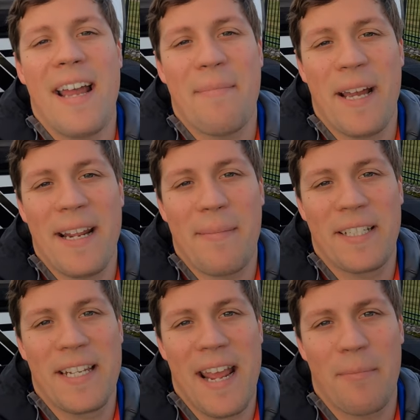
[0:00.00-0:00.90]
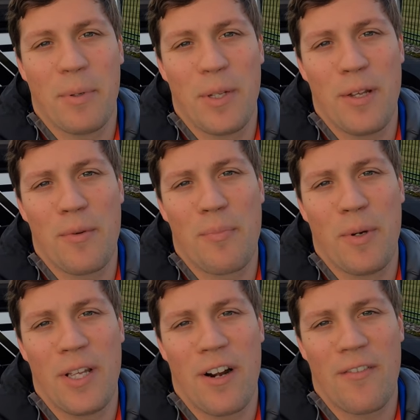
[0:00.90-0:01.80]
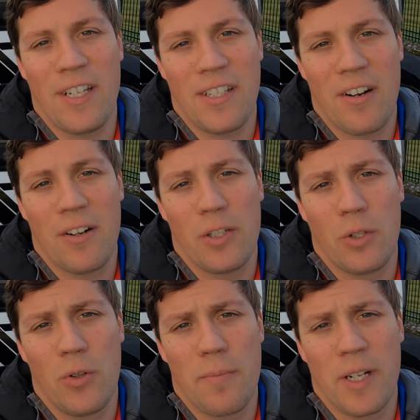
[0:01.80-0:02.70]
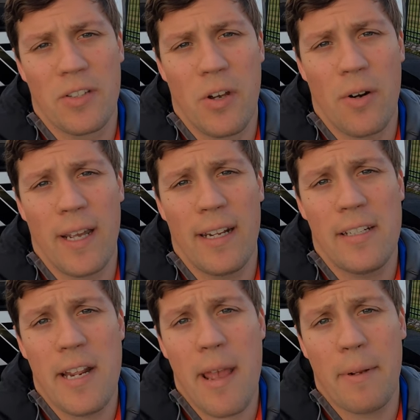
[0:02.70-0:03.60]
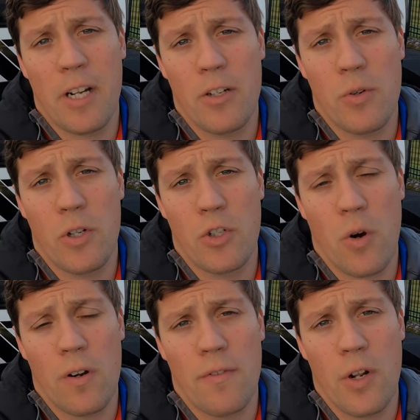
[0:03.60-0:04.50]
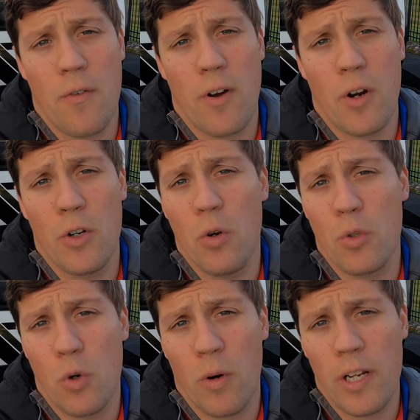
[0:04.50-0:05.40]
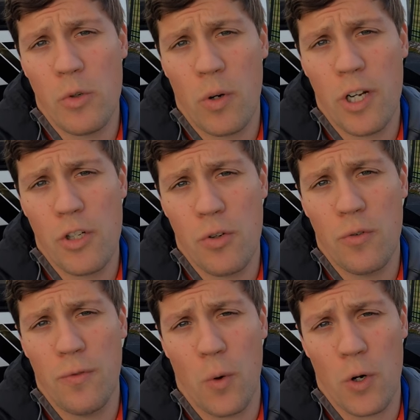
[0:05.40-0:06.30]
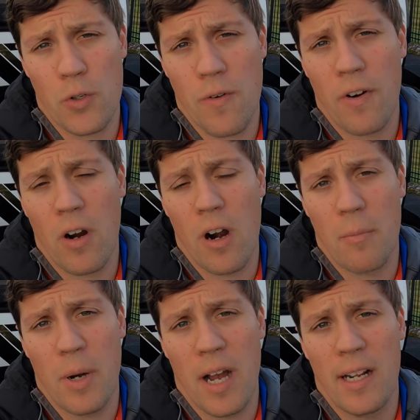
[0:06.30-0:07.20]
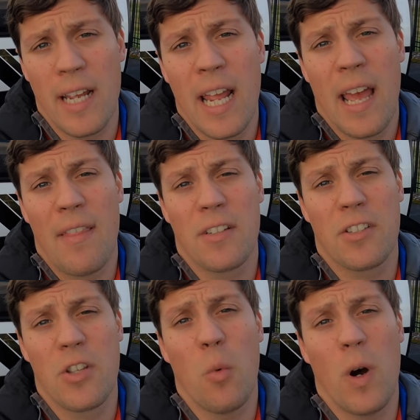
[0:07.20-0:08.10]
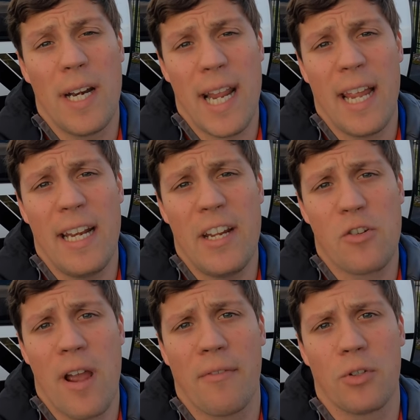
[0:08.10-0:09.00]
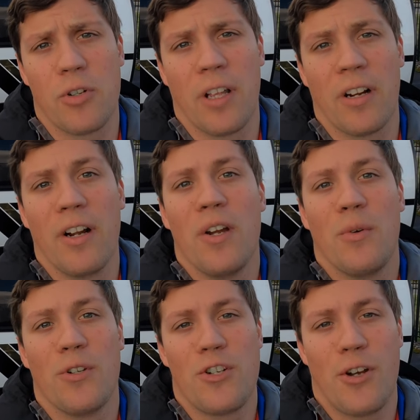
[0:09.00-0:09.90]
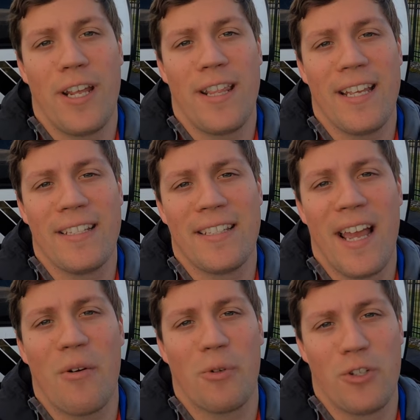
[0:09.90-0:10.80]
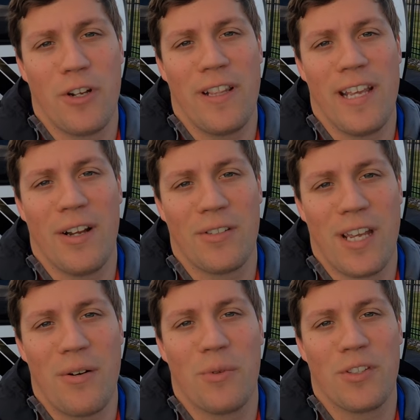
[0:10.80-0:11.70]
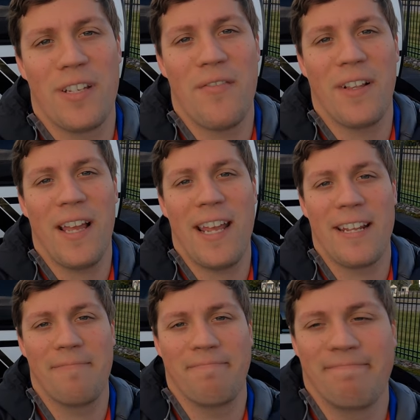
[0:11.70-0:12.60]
Hi, my name is Dan Bullyan with Bullyan RV Center in Duluth, Minnesota, and today I'm going to do a short video of our new 2022 Forest River R-Pod, and this is the 190 travel trailer. We'll show you the inside, we'll show you the outside, and we'll see if you like it.